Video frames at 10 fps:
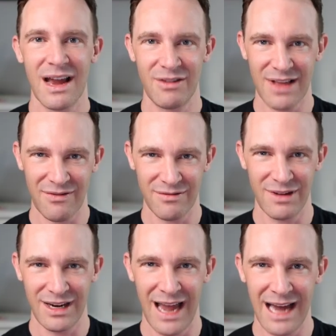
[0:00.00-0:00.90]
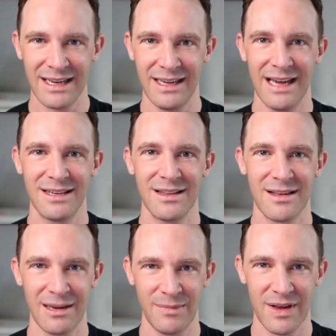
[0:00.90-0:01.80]
areas haven't really had it yet to the
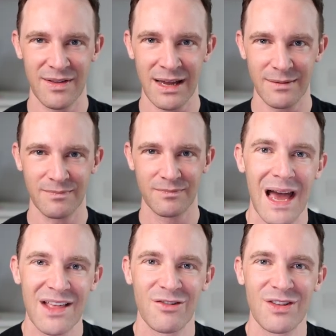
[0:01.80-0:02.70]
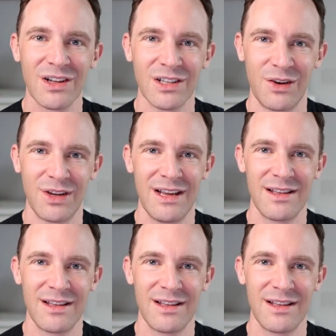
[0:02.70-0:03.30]
same extent. As a result, you could